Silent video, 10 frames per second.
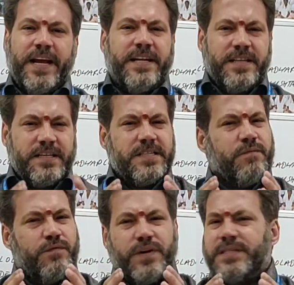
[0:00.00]
And this is
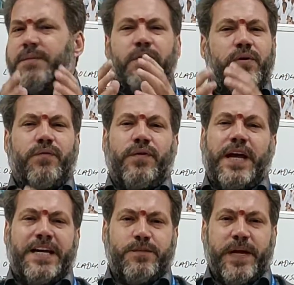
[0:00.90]
a very beautiful
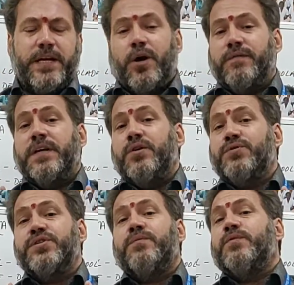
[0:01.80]
aspect of the
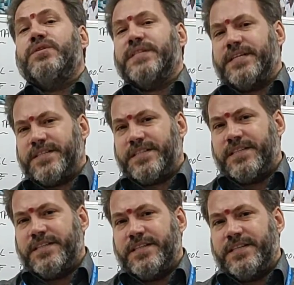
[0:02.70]
use of mudras.
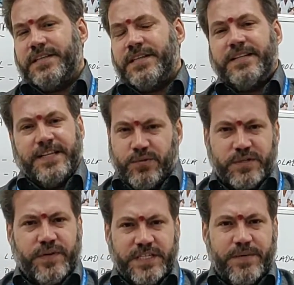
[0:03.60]
This
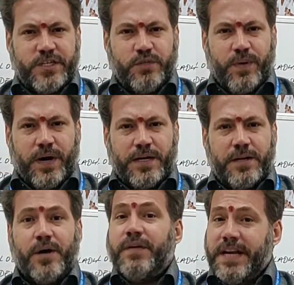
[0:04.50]
was very much
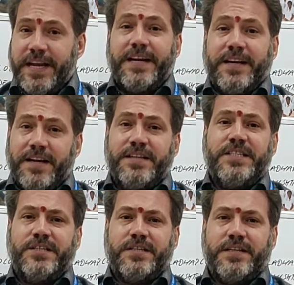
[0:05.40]
part of Indian
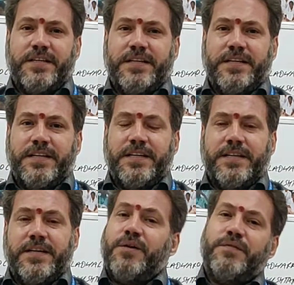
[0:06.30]
culture.
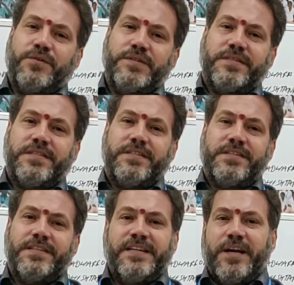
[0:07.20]
Of course,
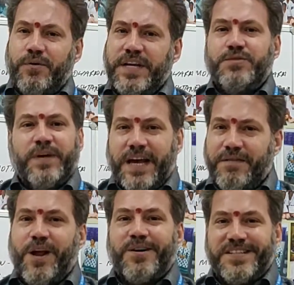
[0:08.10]
nowadays we
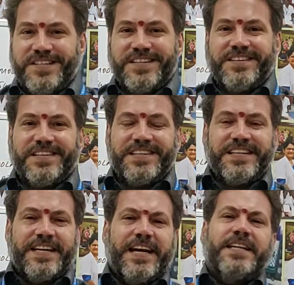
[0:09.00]
have lost it.
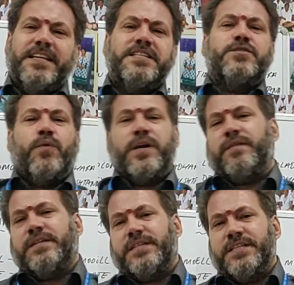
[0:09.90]
And this is one
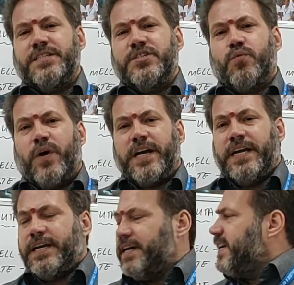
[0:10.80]
of the reasons
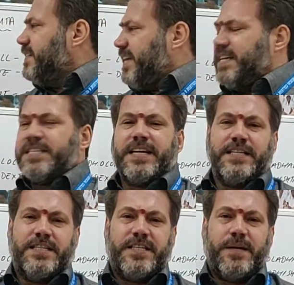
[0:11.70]
why these
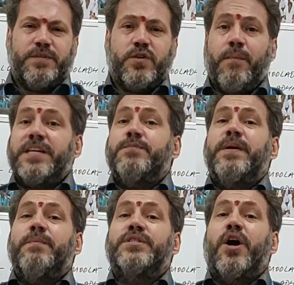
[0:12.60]
concepts must
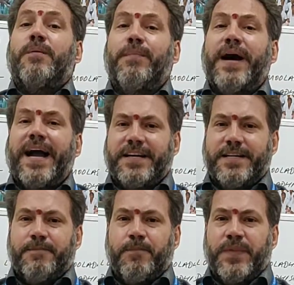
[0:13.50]
be brought back.